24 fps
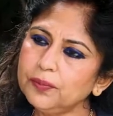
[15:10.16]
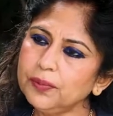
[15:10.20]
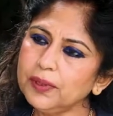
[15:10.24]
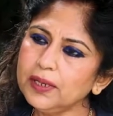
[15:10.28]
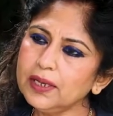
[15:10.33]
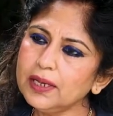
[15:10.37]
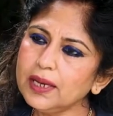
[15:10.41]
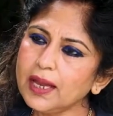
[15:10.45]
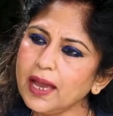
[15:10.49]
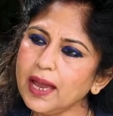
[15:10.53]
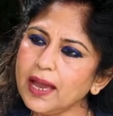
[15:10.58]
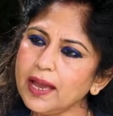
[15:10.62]

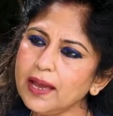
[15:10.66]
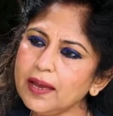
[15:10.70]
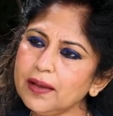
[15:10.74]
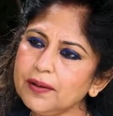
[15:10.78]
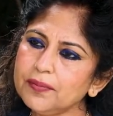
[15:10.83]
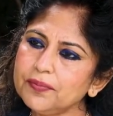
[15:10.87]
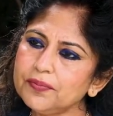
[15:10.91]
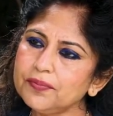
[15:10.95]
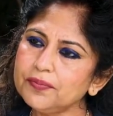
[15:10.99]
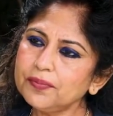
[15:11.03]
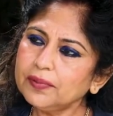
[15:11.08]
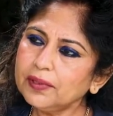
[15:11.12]
we
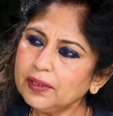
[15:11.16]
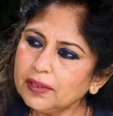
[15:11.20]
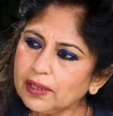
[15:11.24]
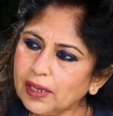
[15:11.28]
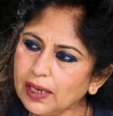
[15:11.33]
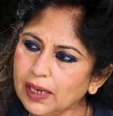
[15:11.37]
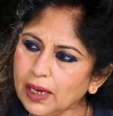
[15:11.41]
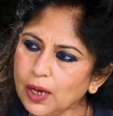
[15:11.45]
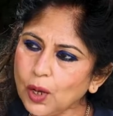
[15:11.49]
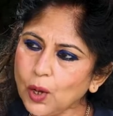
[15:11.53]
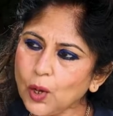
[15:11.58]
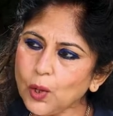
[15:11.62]
have,
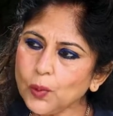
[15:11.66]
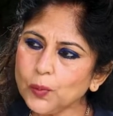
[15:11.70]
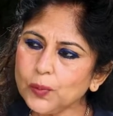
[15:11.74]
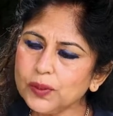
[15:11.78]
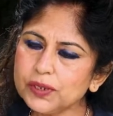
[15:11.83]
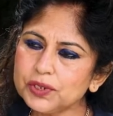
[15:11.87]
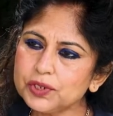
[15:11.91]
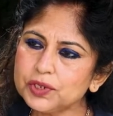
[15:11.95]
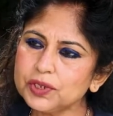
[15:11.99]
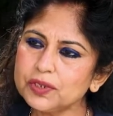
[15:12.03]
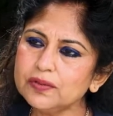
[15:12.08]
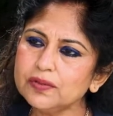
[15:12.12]
along
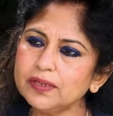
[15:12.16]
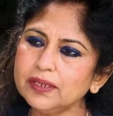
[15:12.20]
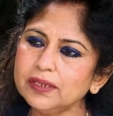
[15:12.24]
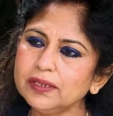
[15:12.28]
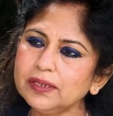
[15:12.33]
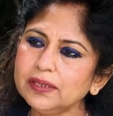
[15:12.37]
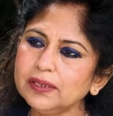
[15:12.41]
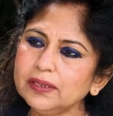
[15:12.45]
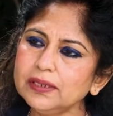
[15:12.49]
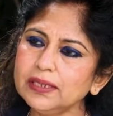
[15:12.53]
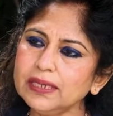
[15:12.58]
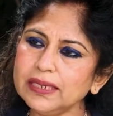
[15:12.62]
with
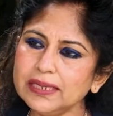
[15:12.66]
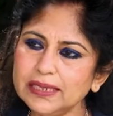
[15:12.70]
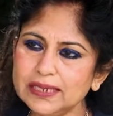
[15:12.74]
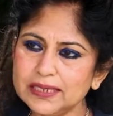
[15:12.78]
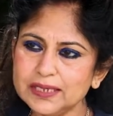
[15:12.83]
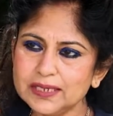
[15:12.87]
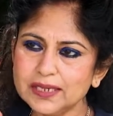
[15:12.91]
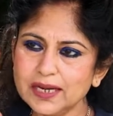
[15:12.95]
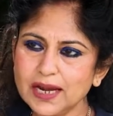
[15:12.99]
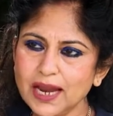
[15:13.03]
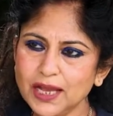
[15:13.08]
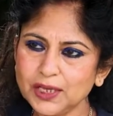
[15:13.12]
generating the
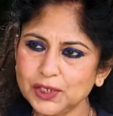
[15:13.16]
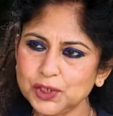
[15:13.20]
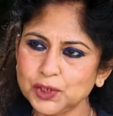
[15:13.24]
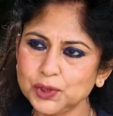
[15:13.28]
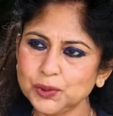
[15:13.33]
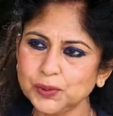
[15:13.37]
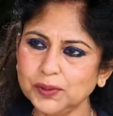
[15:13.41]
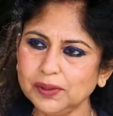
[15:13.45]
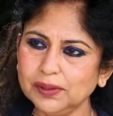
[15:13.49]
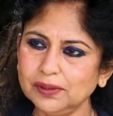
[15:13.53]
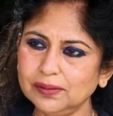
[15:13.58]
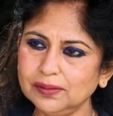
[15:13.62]

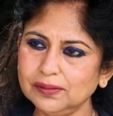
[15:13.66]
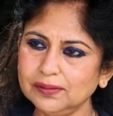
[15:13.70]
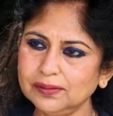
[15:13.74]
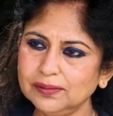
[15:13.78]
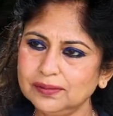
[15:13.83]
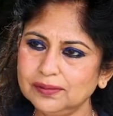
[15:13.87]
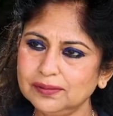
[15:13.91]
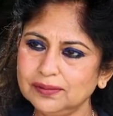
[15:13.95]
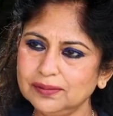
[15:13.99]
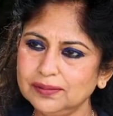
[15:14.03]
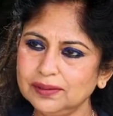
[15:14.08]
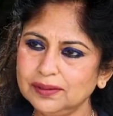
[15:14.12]
intellectual
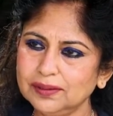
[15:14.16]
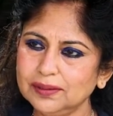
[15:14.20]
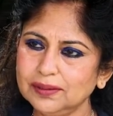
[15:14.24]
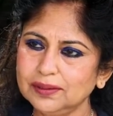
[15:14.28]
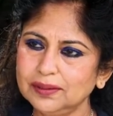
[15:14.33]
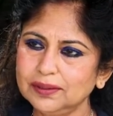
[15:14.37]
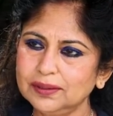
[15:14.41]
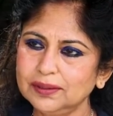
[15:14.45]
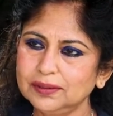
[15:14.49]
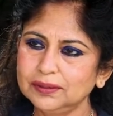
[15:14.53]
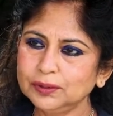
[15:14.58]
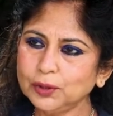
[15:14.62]

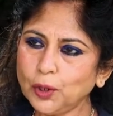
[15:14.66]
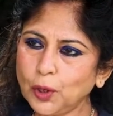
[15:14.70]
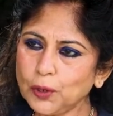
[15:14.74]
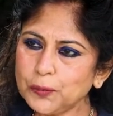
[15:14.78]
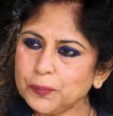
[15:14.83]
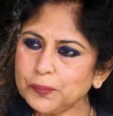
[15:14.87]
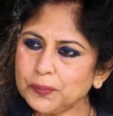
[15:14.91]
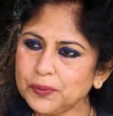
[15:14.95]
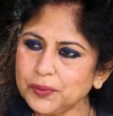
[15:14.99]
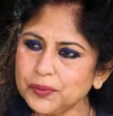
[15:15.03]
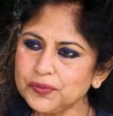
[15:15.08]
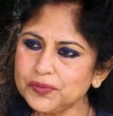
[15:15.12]

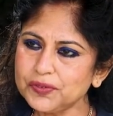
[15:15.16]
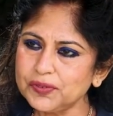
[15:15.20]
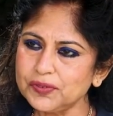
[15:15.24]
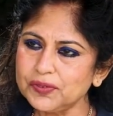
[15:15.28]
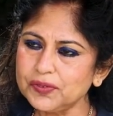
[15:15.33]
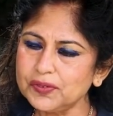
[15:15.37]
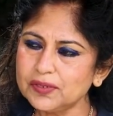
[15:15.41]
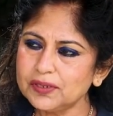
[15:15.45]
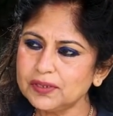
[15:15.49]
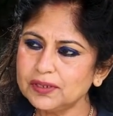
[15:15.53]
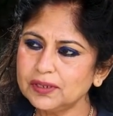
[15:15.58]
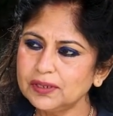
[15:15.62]
thought
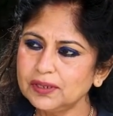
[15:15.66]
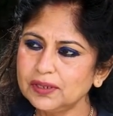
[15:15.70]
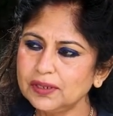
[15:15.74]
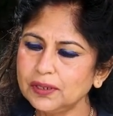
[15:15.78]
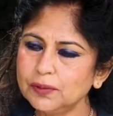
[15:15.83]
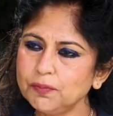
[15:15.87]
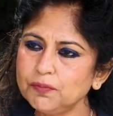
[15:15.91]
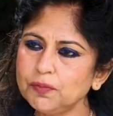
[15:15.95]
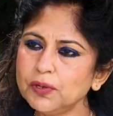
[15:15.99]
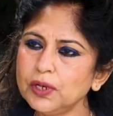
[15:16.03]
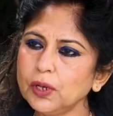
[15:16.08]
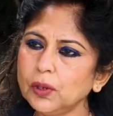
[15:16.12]
process,
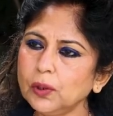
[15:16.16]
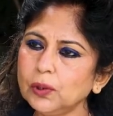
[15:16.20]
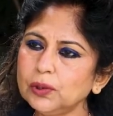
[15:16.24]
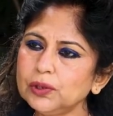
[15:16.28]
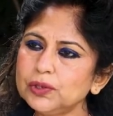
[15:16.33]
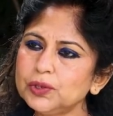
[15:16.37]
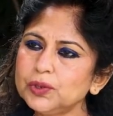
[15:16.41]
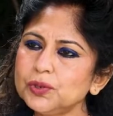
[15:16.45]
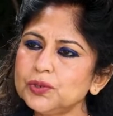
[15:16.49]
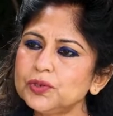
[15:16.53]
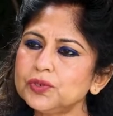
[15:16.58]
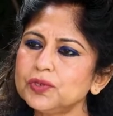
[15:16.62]
we
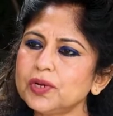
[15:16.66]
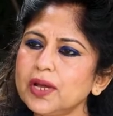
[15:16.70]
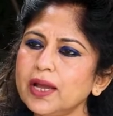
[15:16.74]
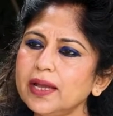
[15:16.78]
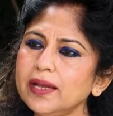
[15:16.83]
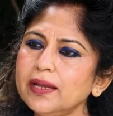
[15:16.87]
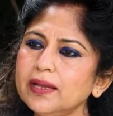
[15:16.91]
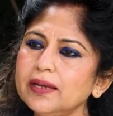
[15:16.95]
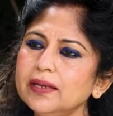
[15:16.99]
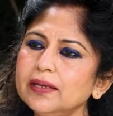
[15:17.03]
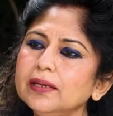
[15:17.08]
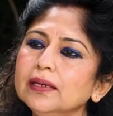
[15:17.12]
also
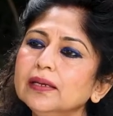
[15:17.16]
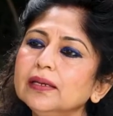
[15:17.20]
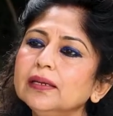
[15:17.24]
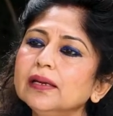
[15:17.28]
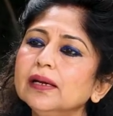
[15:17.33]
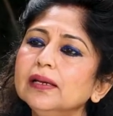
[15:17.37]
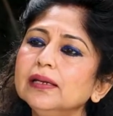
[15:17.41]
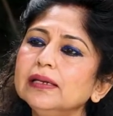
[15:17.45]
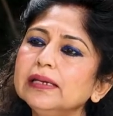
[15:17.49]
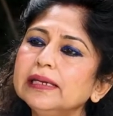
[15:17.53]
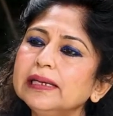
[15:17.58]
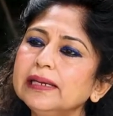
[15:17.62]
try and
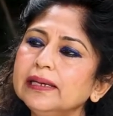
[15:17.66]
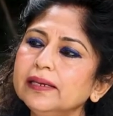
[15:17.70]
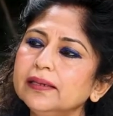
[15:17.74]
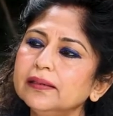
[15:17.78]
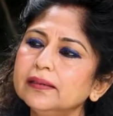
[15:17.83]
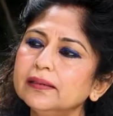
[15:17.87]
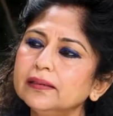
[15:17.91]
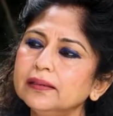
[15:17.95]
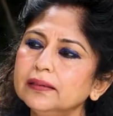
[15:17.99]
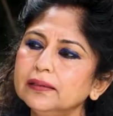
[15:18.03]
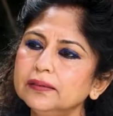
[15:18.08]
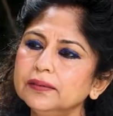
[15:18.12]
inculcate
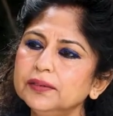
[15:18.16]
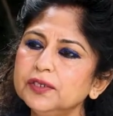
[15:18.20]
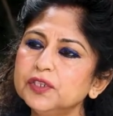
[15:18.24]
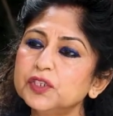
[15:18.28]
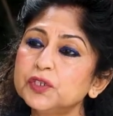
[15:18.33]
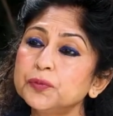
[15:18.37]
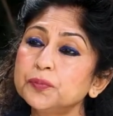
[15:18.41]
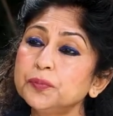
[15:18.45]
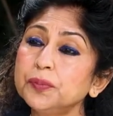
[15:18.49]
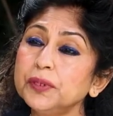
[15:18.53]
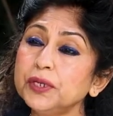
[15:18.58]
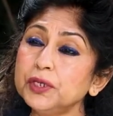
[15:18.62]
the
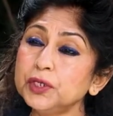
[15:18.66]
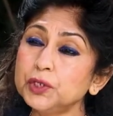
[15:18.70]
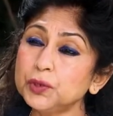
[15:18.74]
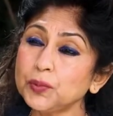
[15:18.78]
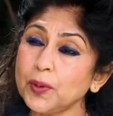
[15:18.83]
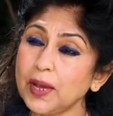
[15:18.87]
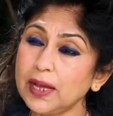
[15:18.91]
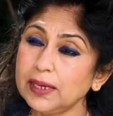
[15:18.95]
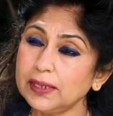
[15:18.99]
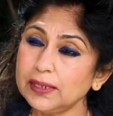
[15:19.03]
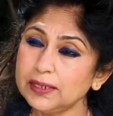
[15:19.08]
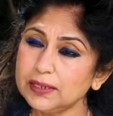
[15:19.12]

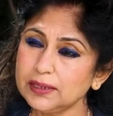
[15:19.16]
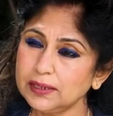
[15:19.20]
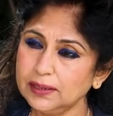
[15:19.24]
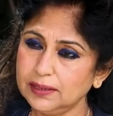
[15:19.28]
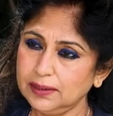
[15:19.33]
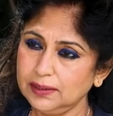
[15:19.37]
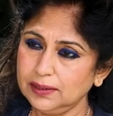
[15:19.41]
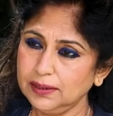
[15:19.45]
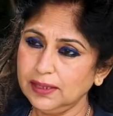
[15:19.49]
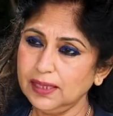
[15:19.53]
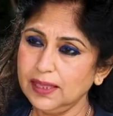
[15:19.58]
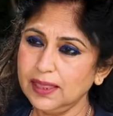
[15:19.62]
spirituality
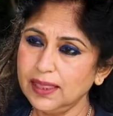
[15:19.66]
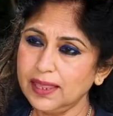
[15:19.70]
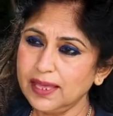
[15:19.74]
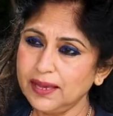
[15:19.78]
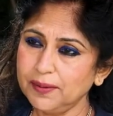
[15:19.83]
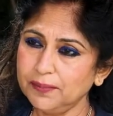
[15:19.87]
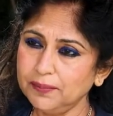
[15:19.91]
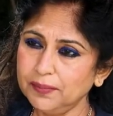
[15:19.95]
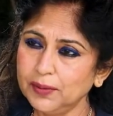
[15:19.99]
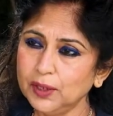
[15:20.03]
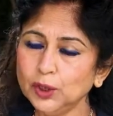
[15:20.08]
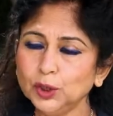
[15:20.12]
in
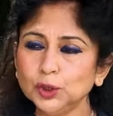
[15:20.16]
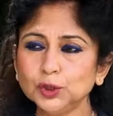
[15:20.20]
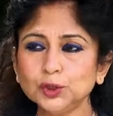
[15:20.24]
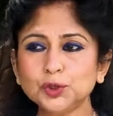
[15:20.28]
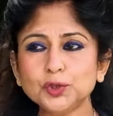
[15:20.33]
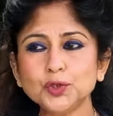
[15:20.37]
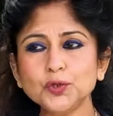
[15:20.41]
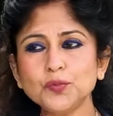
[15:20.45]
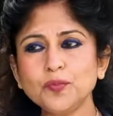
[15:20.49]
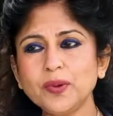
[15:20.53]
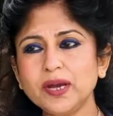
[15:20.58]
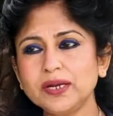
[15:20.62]
them
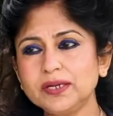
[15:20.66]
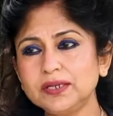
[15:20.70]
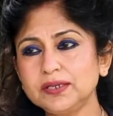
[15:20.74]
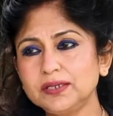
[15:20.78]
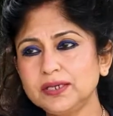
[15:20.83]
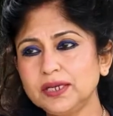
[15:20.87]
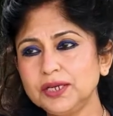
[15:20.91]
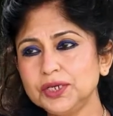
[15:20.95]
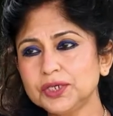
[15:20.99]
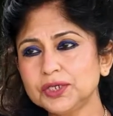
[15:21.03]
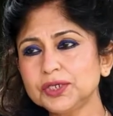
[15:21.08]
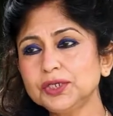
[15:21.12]
through
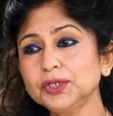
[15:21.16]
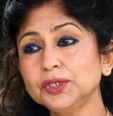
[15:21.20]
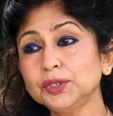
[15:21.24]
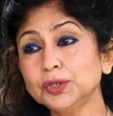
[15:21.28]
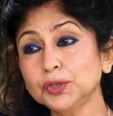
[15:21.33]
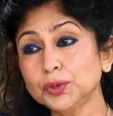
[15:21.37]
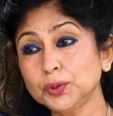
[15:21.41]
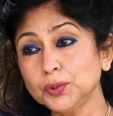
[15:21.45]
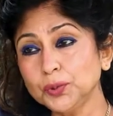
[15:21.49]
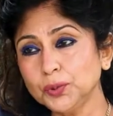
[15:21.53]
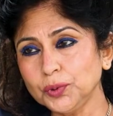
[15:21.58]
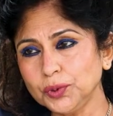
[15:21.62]
meditation,
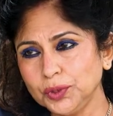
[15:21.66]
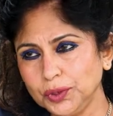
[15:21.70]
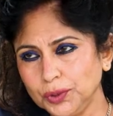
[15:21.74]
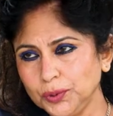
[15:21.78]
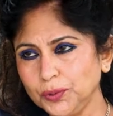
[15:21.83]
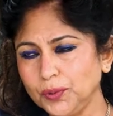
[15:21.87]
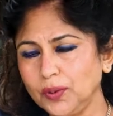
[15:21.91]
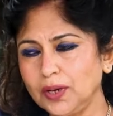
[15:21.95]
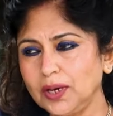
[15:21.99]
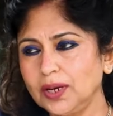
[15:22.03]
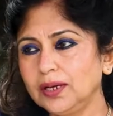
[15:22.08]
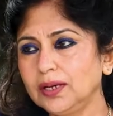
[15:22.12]
through
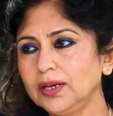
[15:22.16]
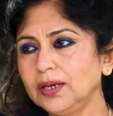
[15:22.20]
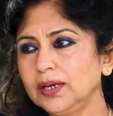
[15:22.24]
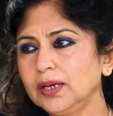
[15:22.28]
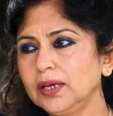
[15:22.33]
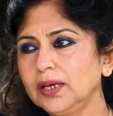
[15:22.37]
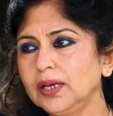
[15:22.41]
yoga.